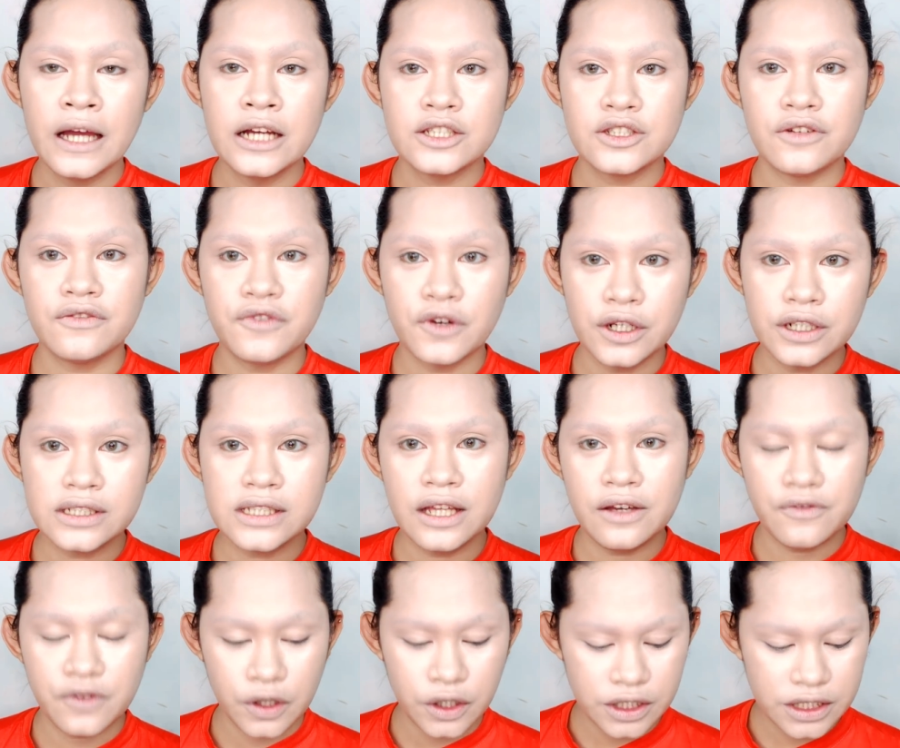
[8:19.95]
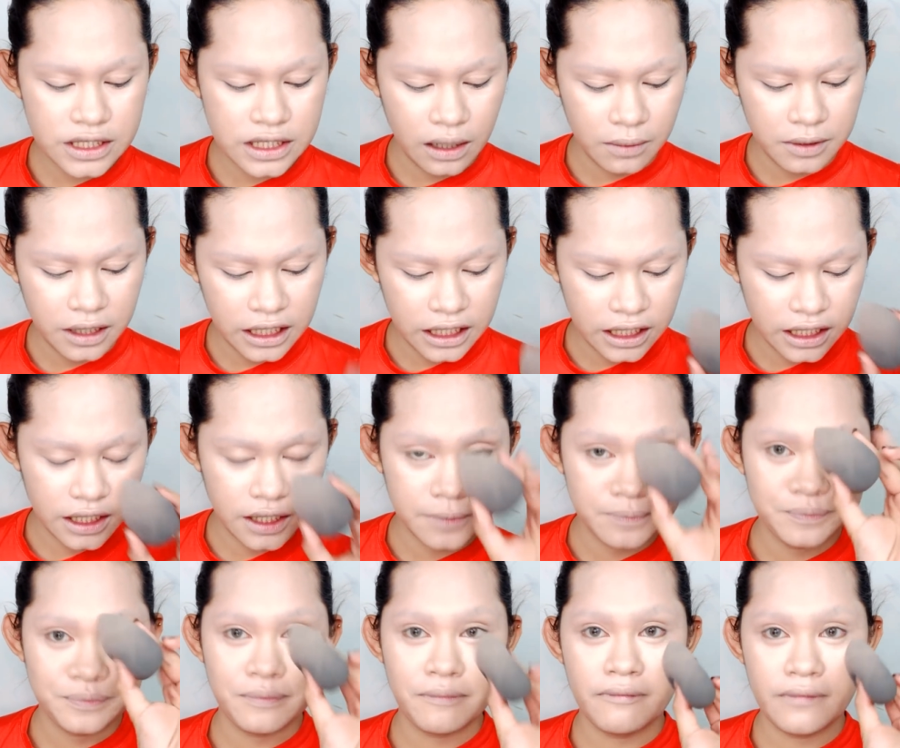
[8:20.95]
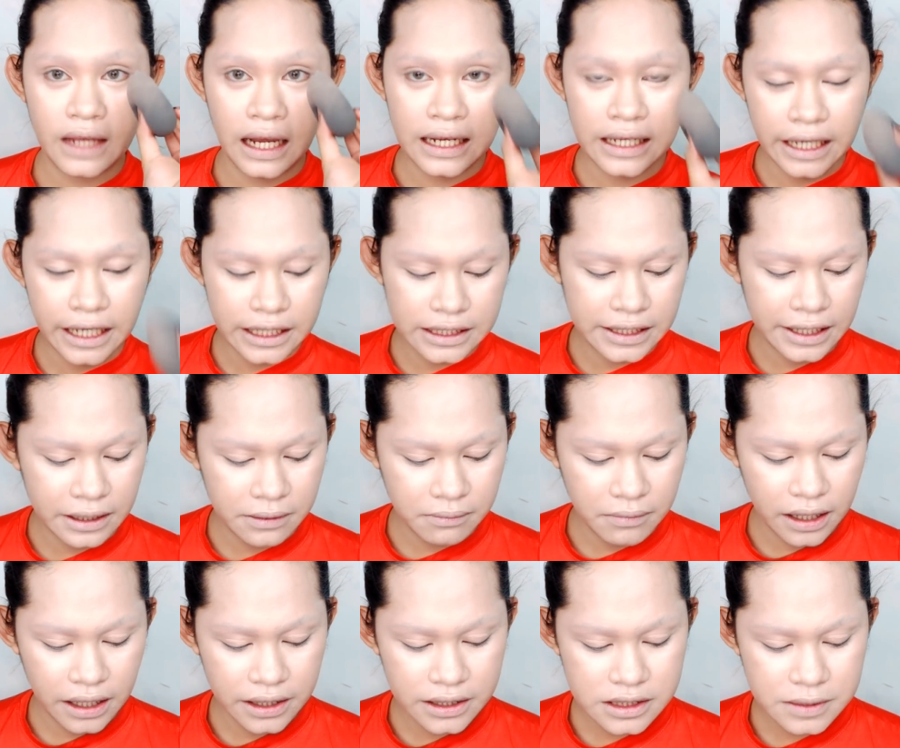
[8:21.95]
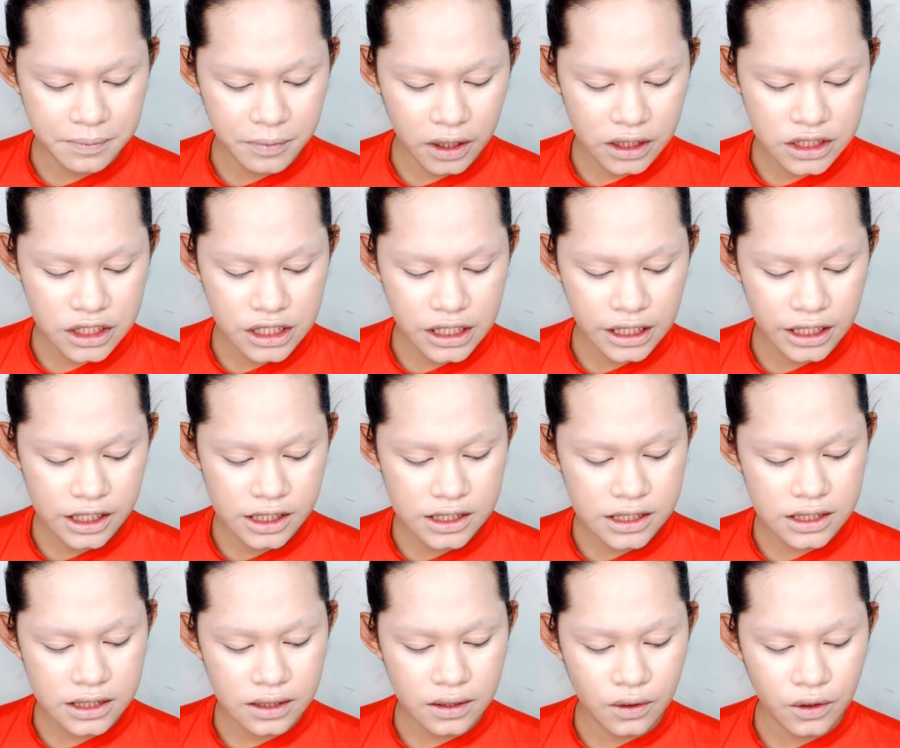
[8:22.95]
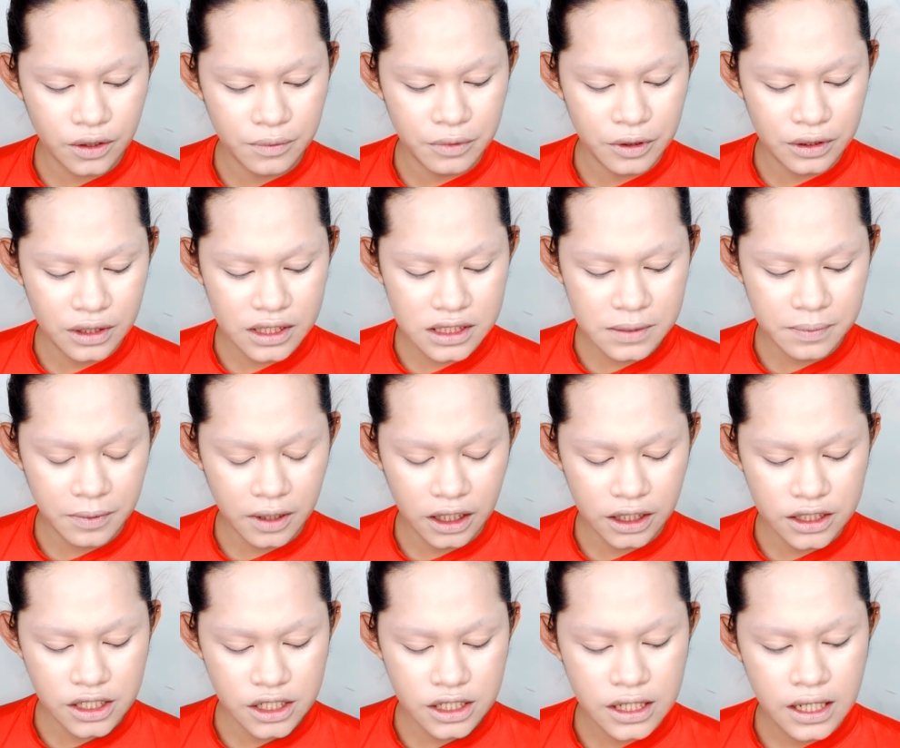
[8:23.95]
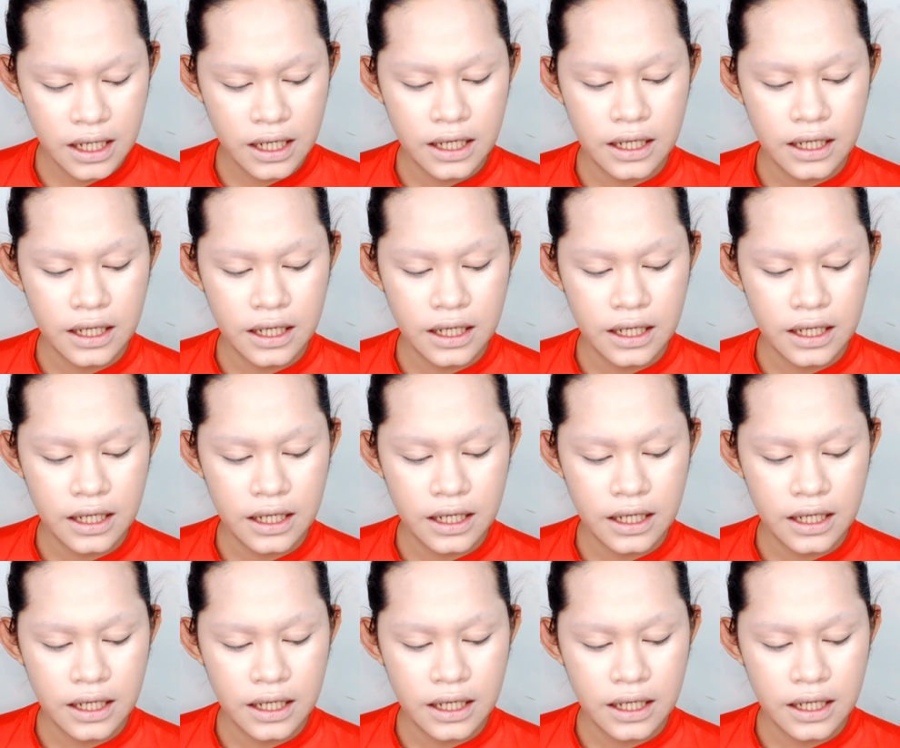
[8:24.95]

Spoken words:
So first thing first, I'm gonna again get my sponges or beauty sponge.